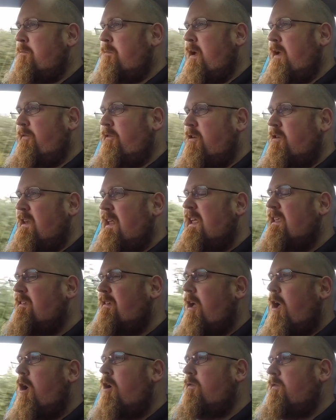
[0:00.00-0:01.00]
But if you need
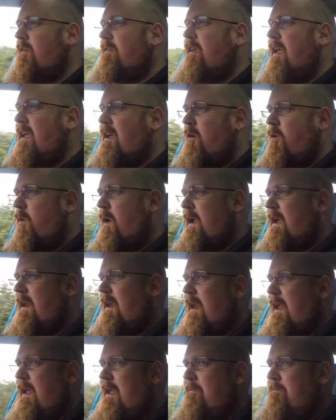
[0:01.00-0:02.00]
to overtake
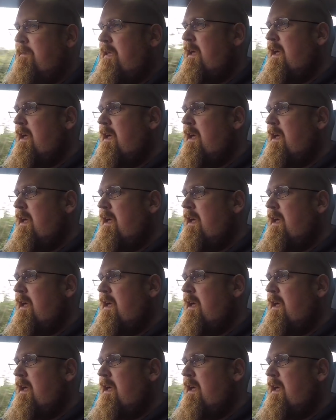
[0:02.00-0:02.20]
quickly